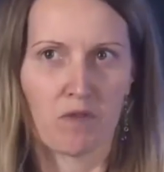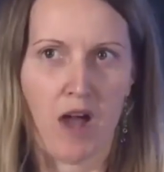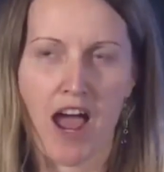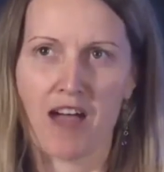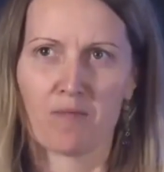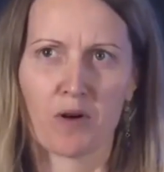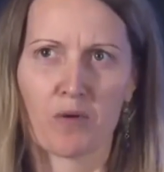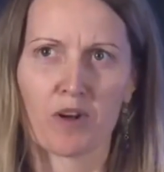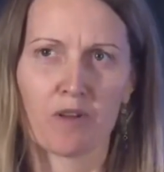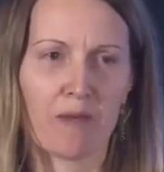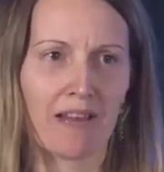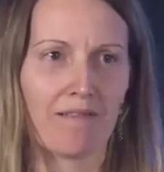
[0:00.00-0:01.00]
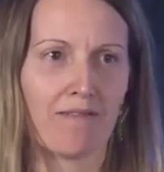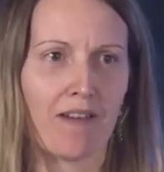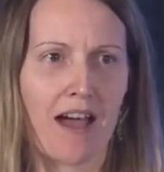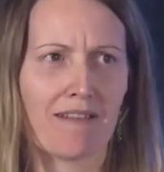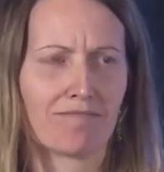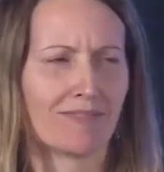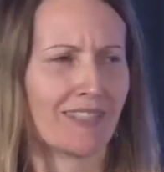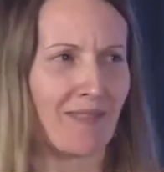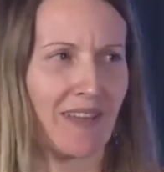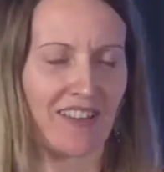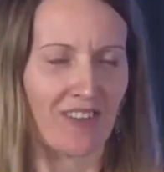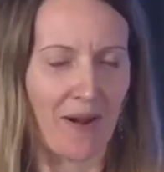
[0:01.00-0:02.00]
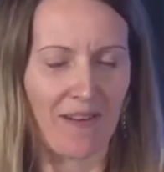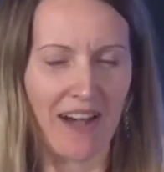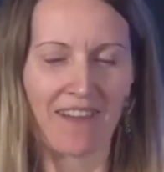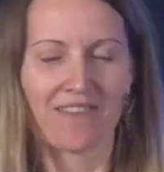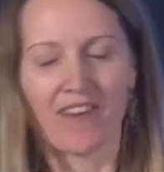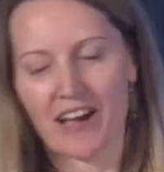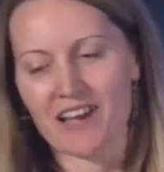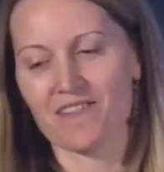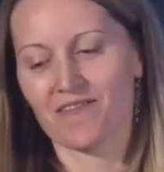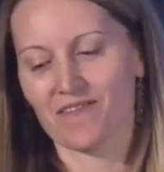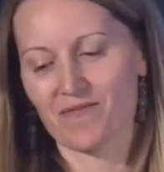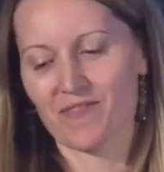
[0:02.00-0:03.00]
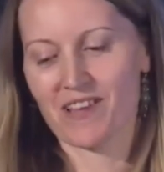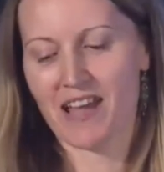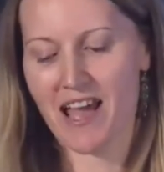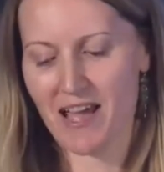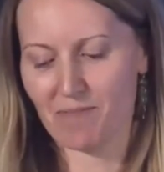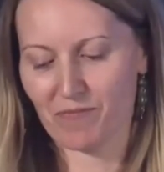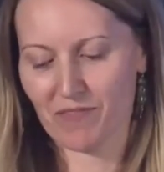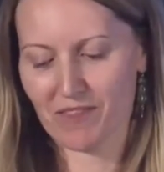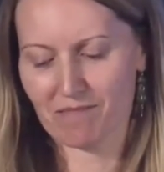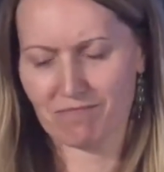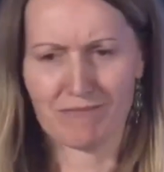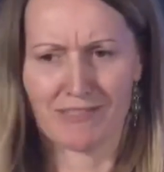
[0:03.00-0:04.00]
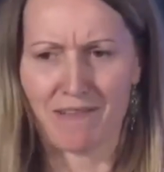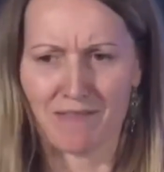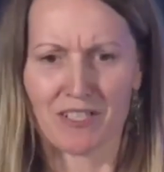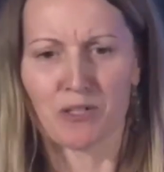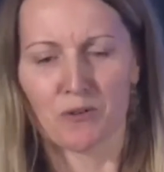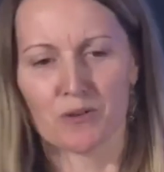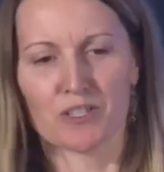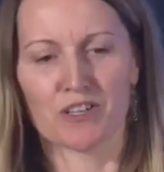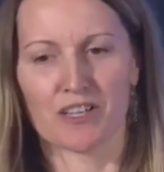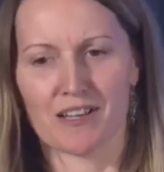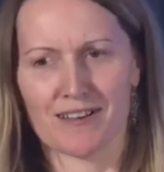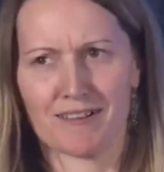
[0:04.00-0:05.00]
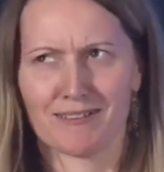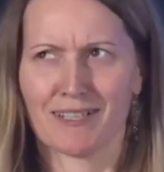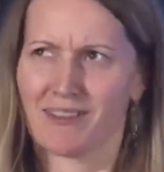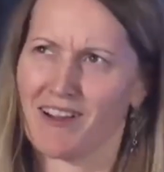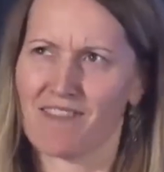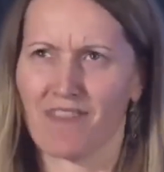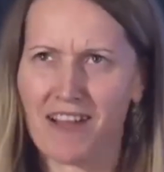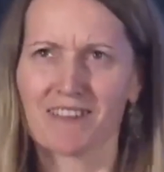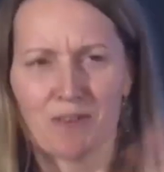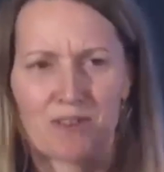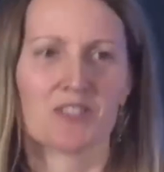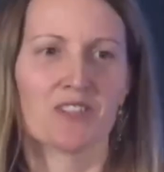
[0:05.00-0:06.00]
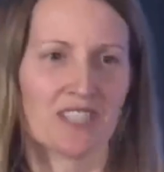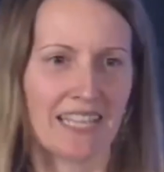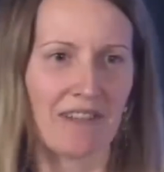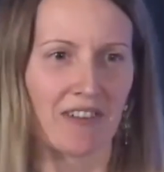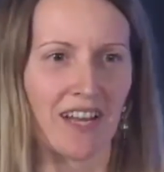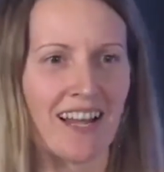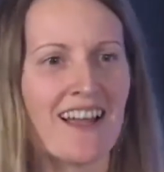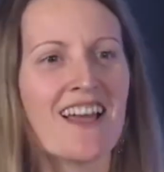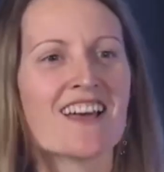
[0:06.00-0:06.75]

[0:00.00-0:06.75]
um, what would have been, well, I'll get it right around, five, um, seven schools, you could, you know, five scores, you do seven.